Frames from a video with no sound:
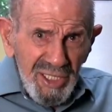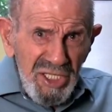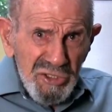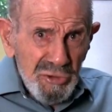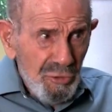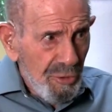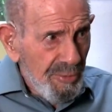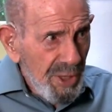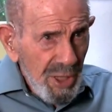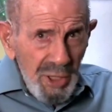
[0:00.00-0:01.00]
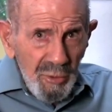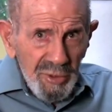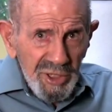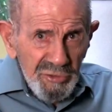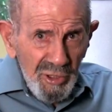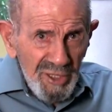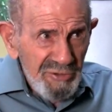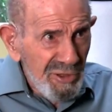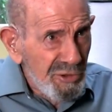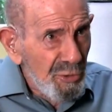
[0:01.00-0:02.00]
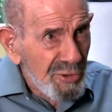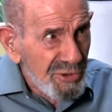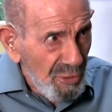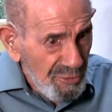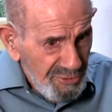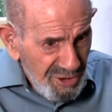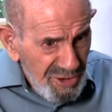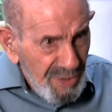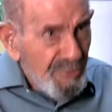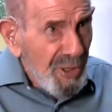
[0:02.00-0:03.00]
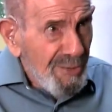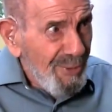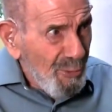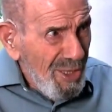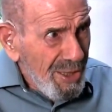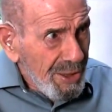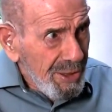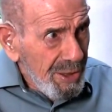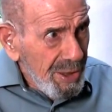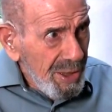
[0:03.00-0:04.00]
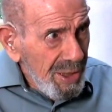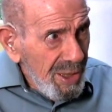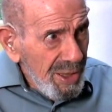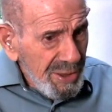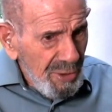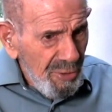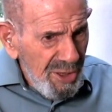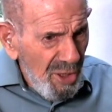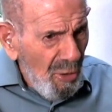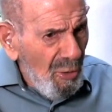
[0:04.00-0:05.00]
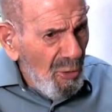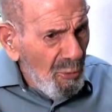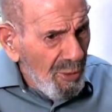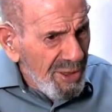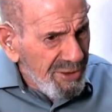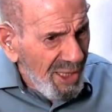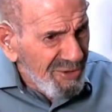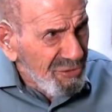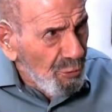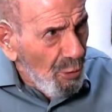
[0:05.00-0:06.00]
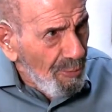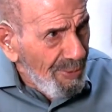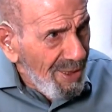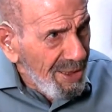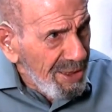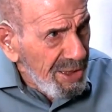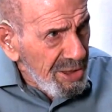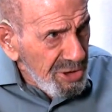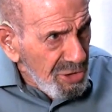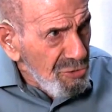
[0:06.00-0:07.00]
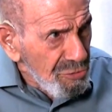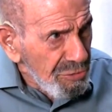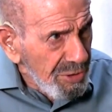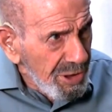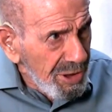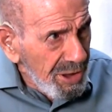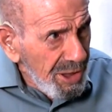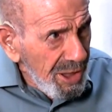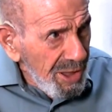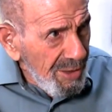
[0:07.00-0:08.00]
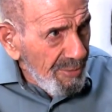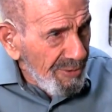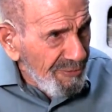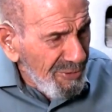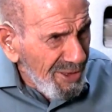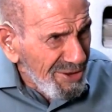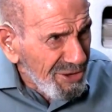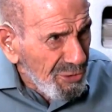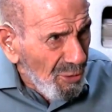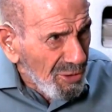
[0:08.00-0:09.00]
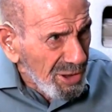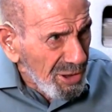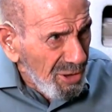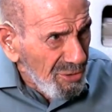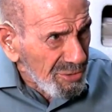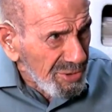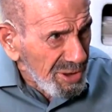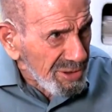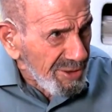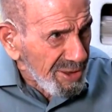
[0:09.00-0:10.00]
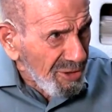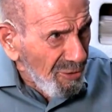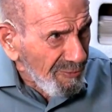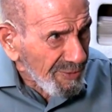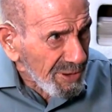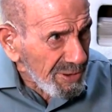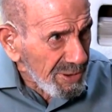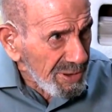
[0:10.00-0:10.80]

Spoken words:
a leash to him. When he tries to do his own thing, you pull him away. So he always has to obey you. But if you let a dog alone, he'll take over.